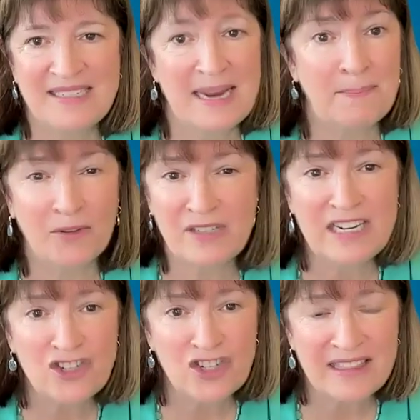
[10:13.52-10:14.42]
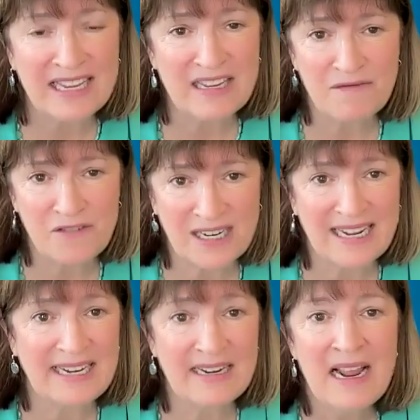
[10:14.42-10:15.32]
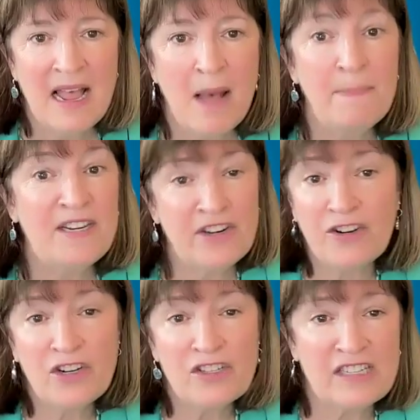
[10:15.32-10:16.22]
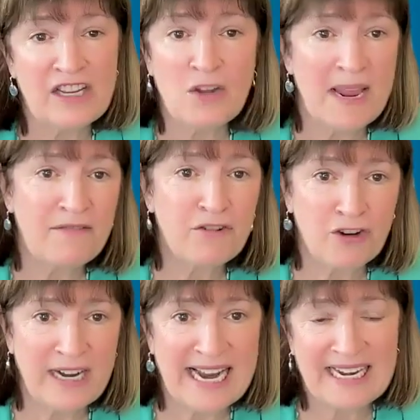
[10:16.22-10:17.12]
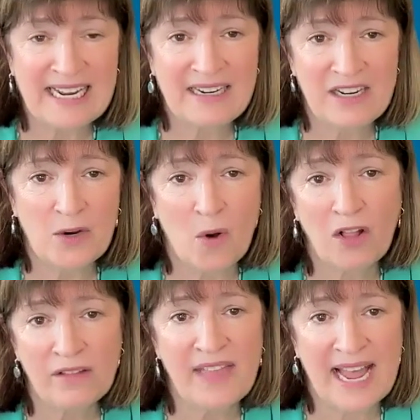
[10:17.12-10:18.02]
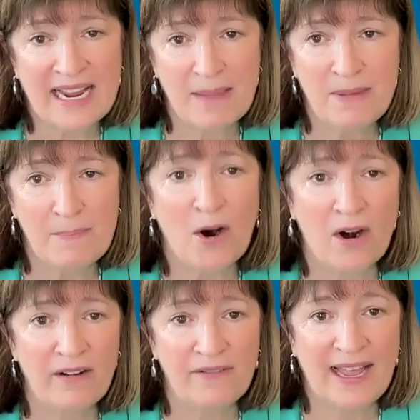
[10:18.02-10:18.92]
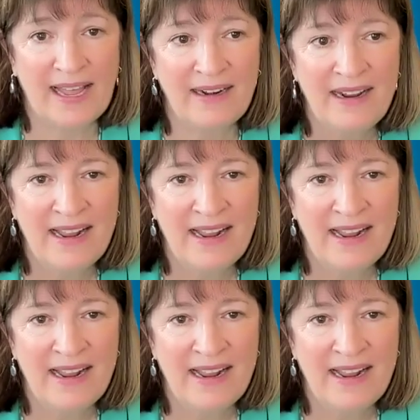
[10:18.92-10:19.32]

sample teaching that you've done, materials that you may have created, all of that can be part of that.